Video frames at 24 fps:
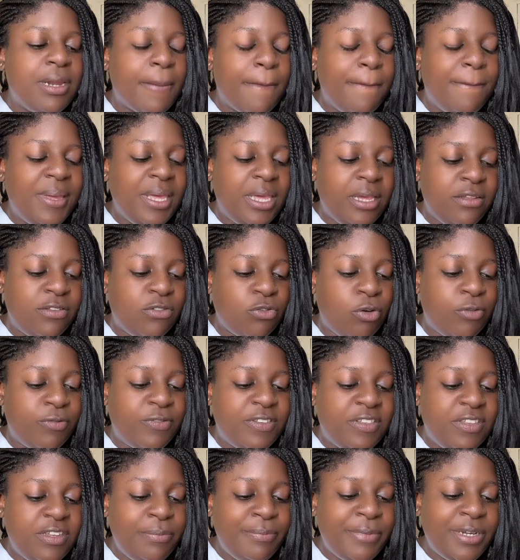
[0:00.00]
bags of
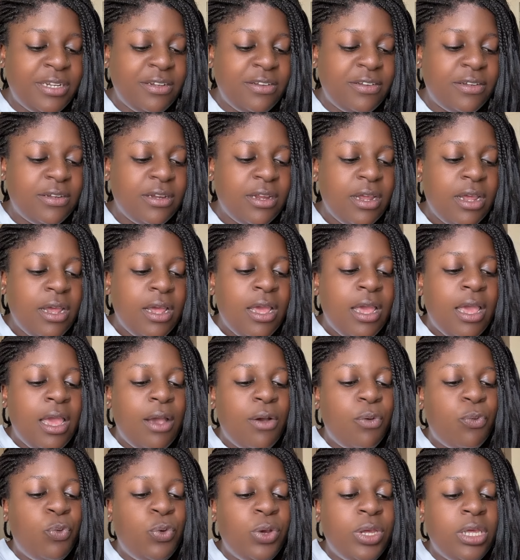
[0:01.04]
cement.
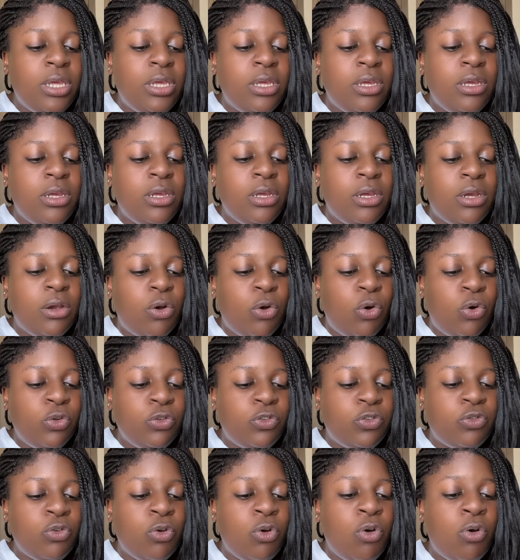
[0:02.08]
We
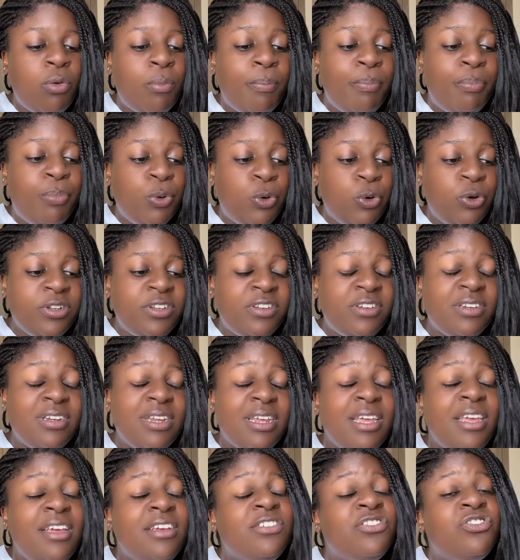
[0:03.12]
also bought
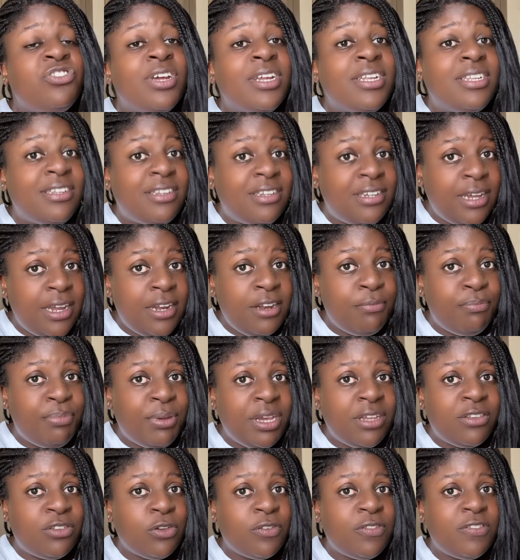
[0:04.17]
extra 10
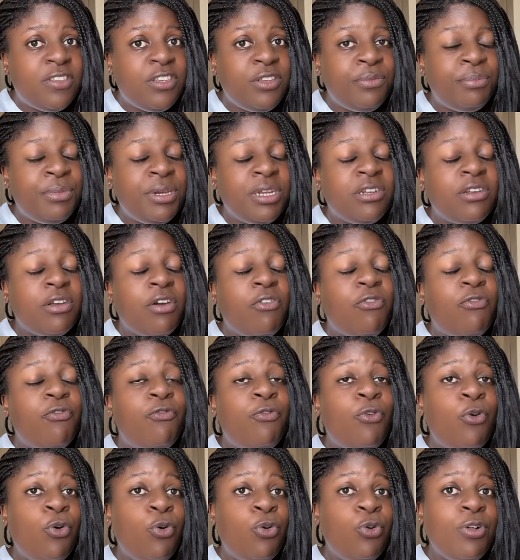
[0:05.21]
bags of cement
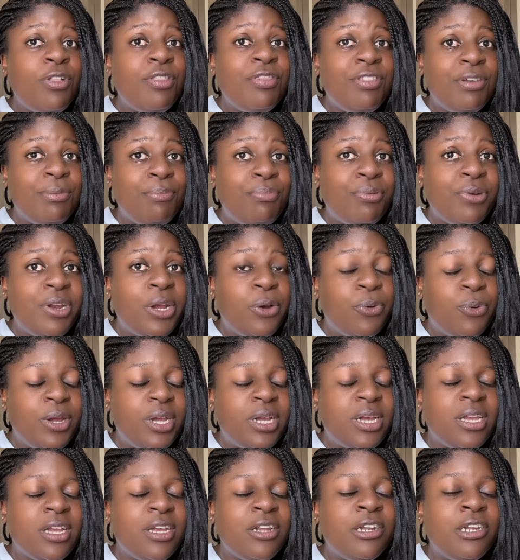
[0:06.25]
for the
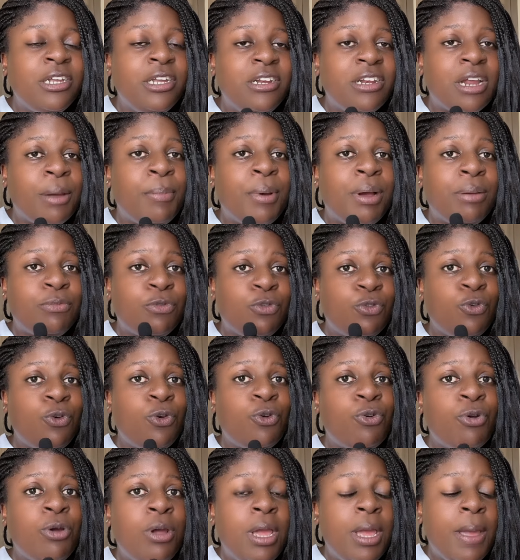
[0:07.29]
brickwork in
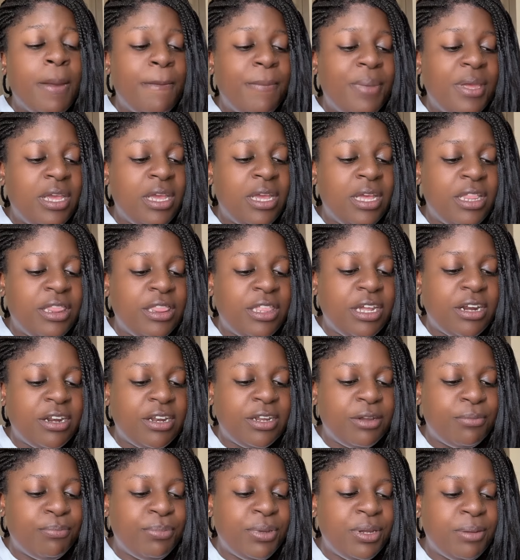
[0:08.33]
Pamsoro pay the
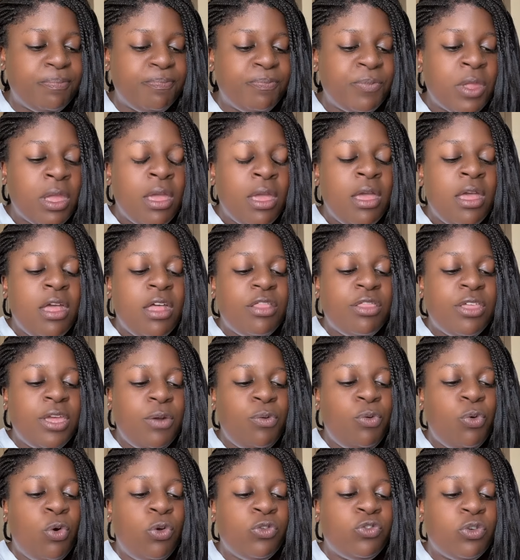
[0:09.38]
ring beam. Then
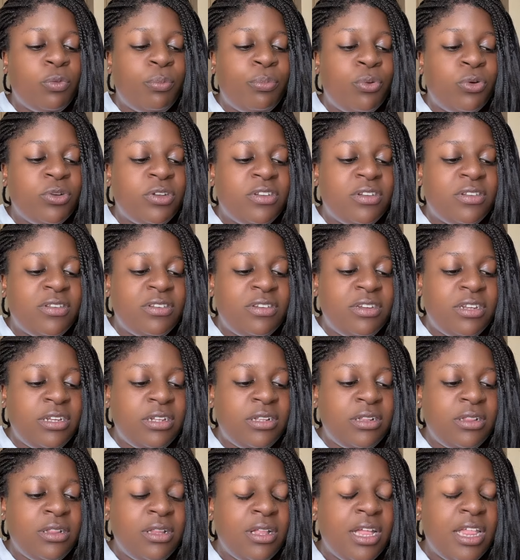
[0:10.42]
we also bought
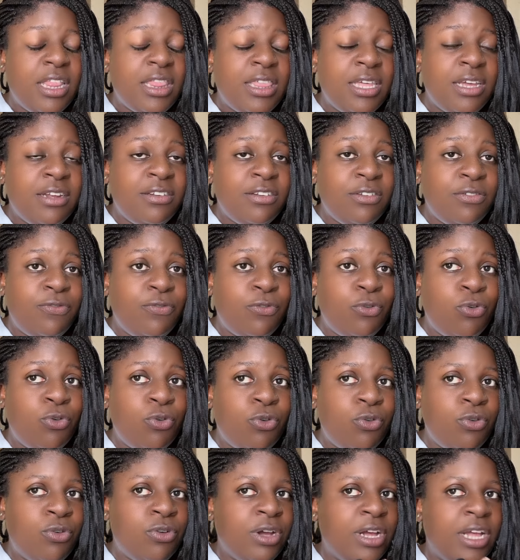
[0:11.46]
steel,
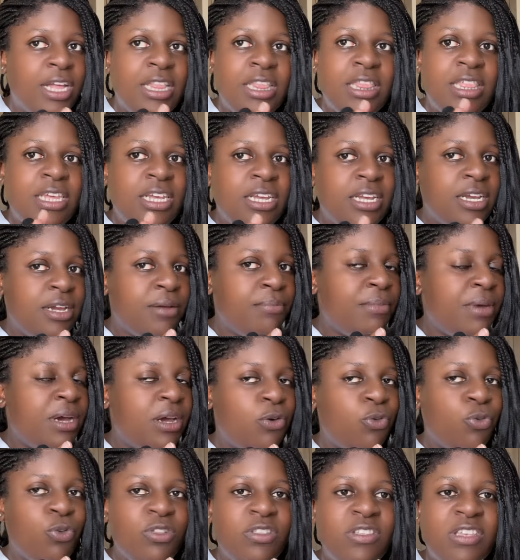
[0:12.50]
34, I think,
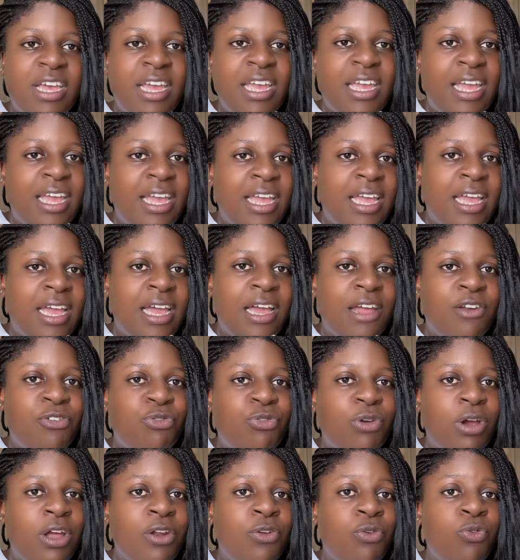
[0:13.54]
marods, I
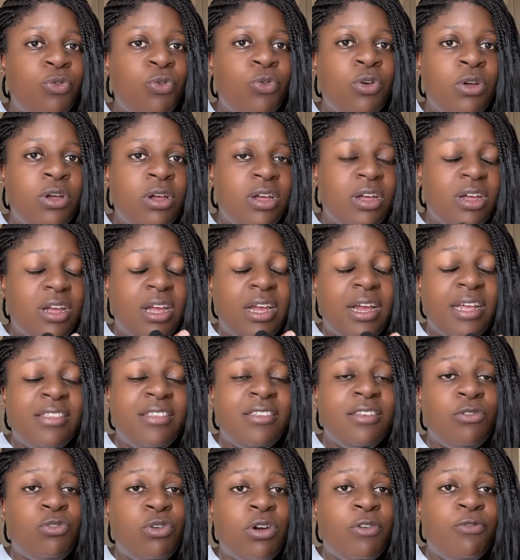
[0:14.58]
know,
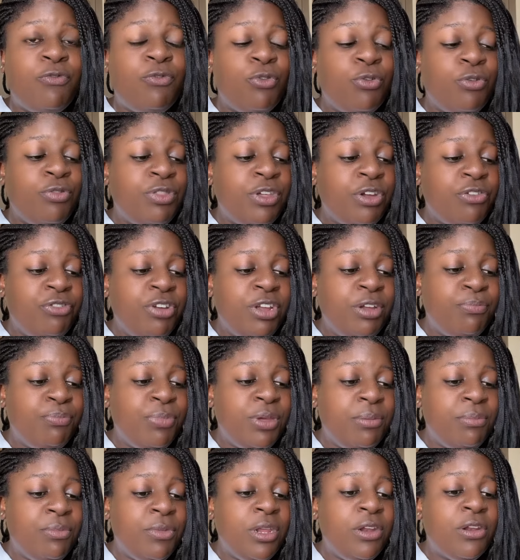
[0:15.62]
Gadzirwa for the ring
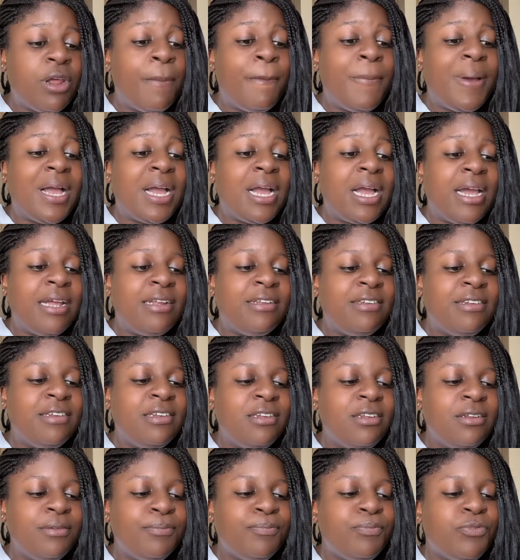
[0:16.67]
beam, Ninda
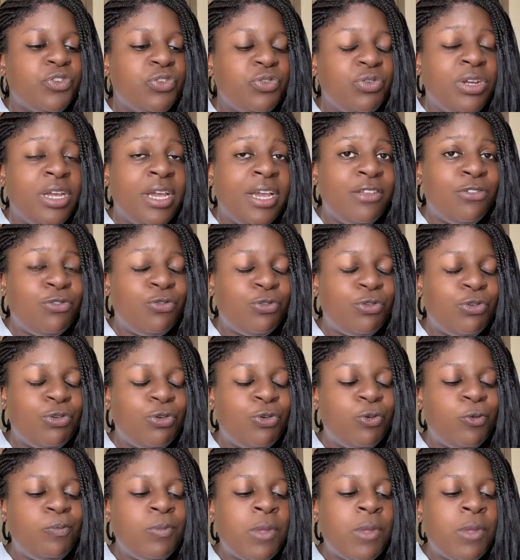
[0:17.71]
Pakati, you guys will know.